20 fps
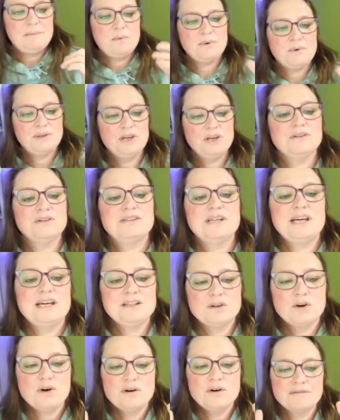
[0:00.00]
With the onset
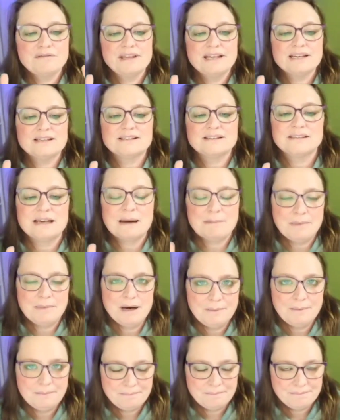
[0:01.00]
of this
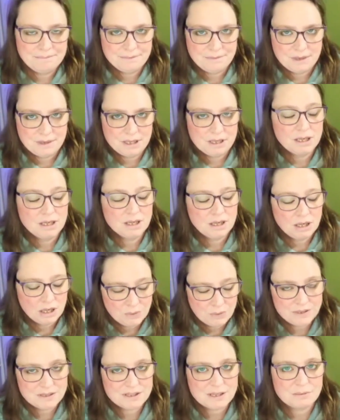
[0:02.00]
summer, you
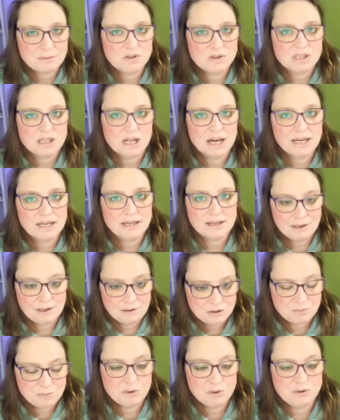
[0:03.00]
know, the summer was like, it
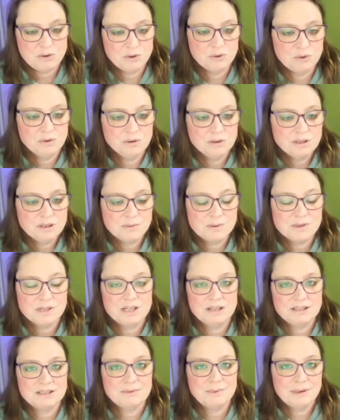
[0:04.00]
was brutal,
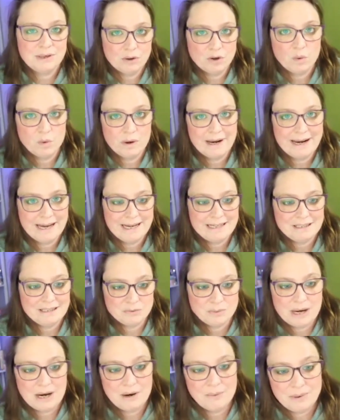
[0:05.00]
especially as it went on quite late as
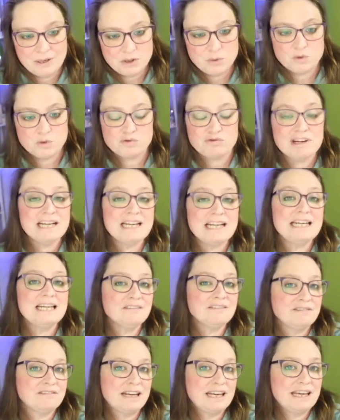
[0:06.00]
well, which was really
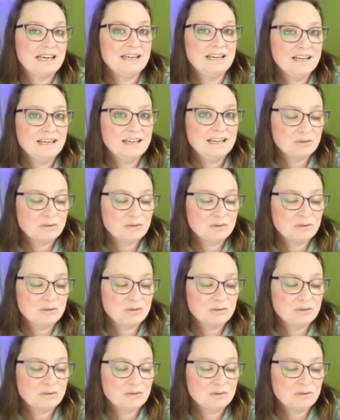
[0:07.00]
lovely.